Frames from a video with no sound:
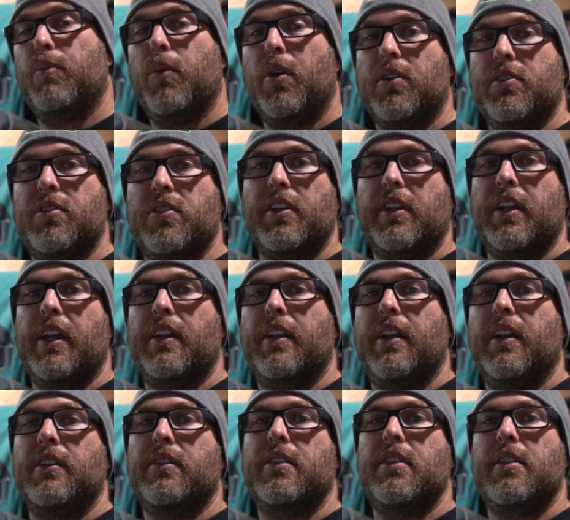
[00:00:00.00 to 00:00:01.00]
mods that get
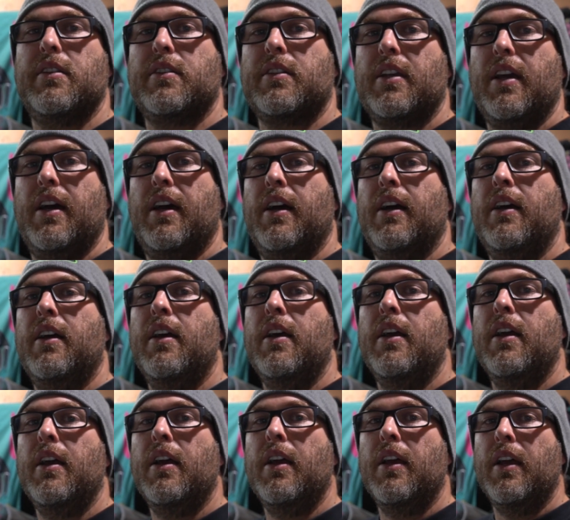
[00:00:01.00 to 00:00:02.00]
done to this car.
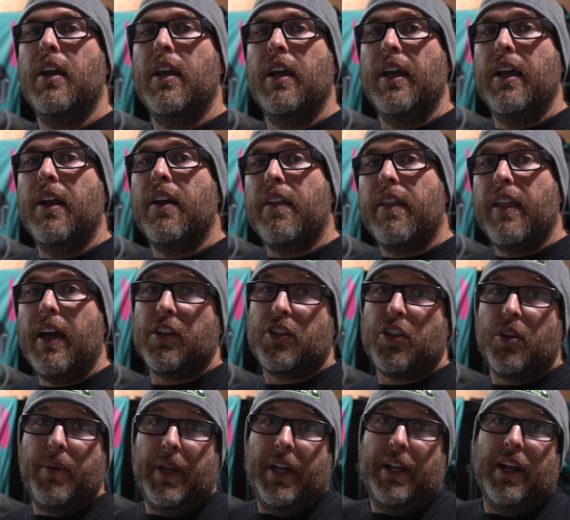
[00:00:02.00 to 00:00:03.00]
That
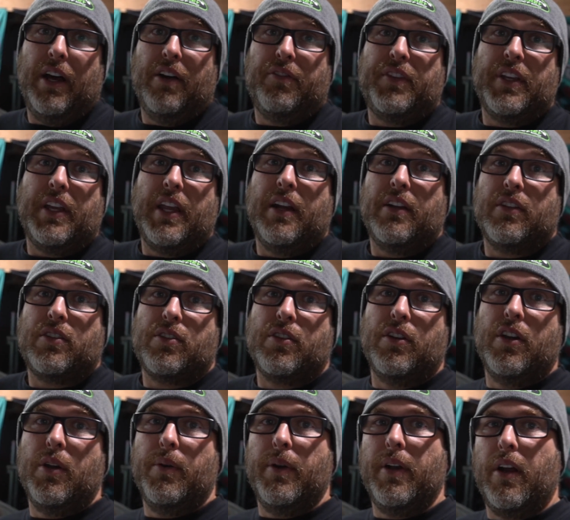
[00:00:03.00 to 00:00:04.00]
should be enough to get us
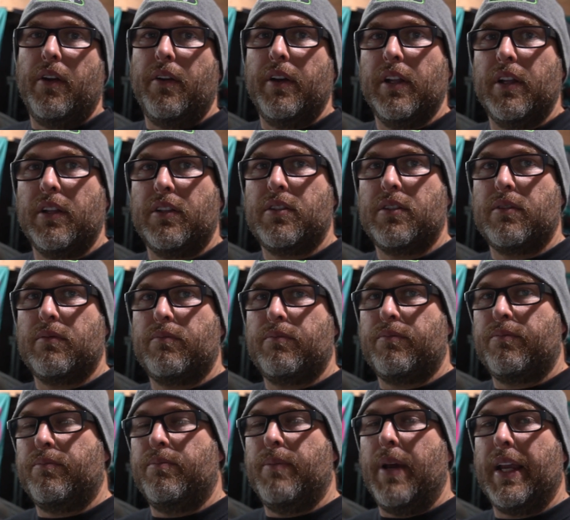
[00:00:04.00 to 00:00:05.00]
through. We're not really
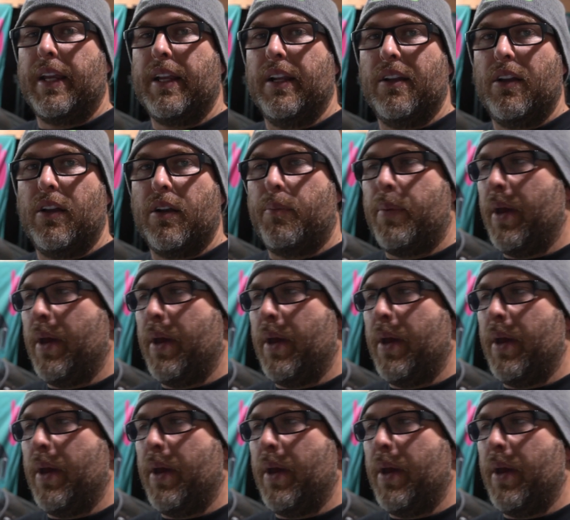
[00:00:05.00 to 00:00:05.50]
making a lot of